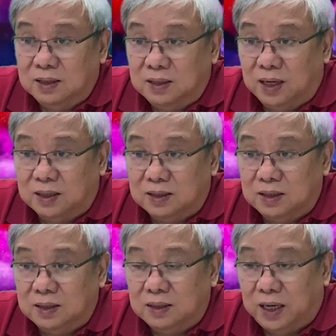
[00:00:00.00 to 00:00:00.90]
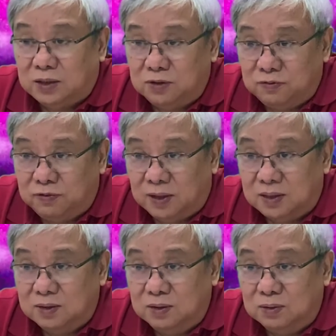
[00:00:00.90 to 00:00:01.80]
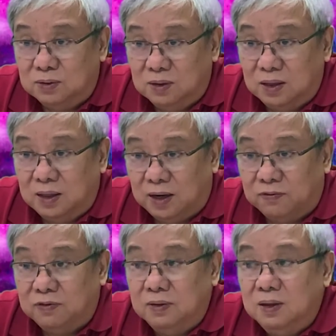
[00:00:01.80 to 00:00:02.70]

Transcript: that in actual fact you have